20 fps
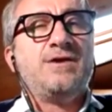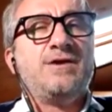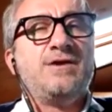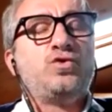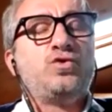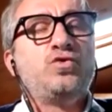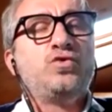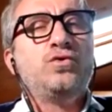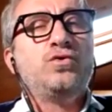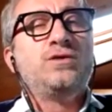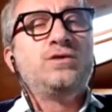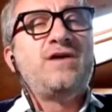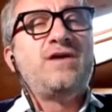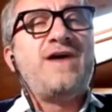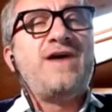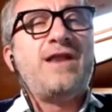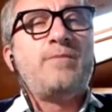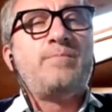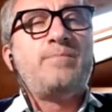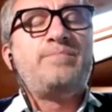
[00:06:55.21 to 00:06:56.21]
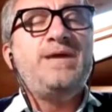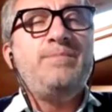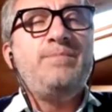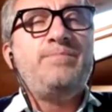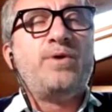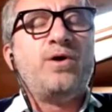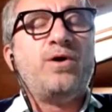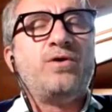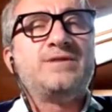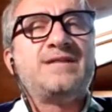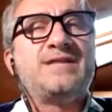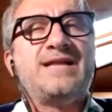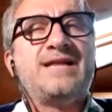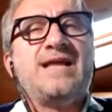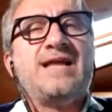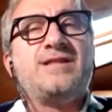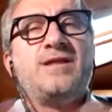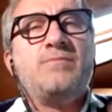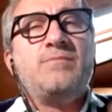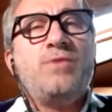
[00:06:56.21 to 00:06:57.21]
to develop people that
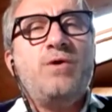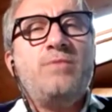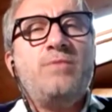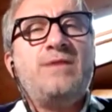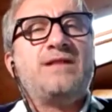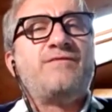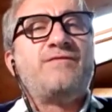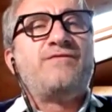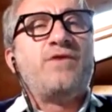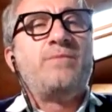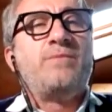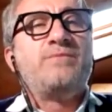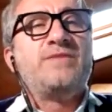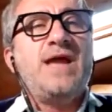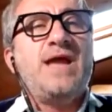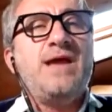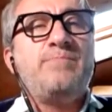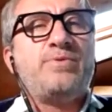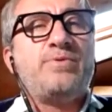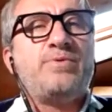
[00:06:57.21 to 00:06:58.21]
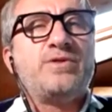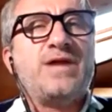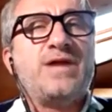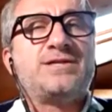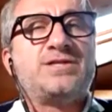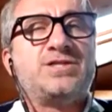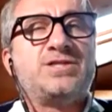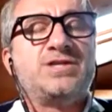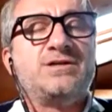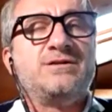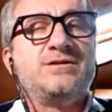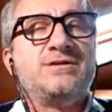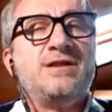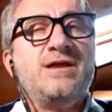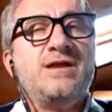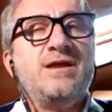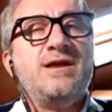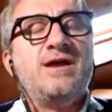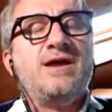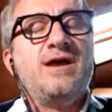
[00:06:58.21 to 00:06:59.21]
at the moment from their production,
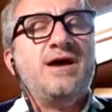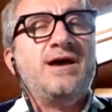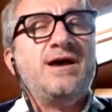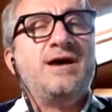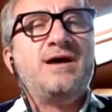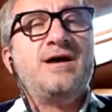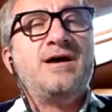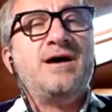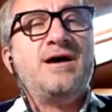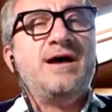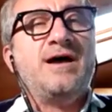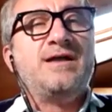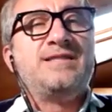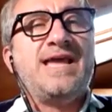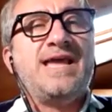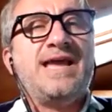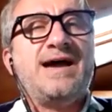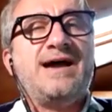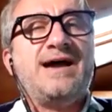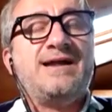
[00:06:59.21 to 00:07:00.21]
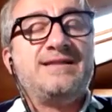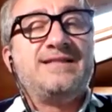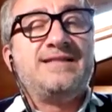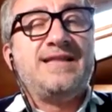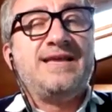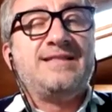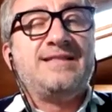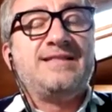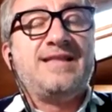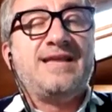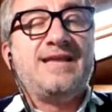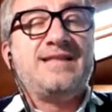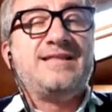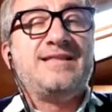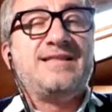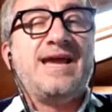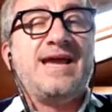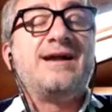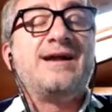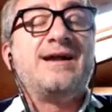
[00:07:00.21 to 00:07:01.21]
they
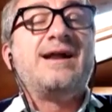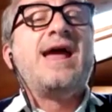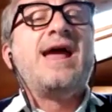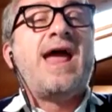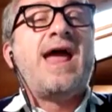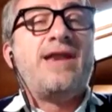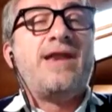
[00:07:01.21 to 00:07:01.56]
are at